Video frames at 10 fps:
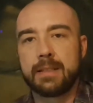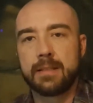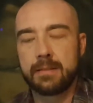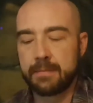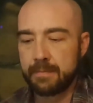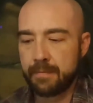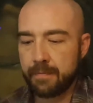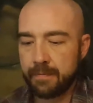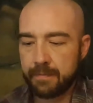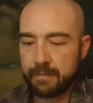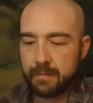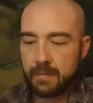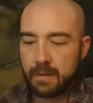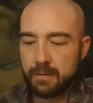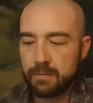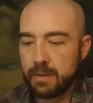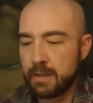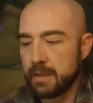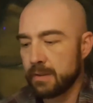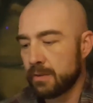end to
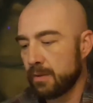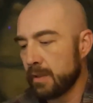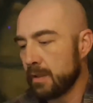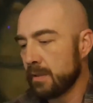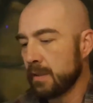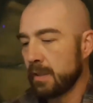really enjoy it.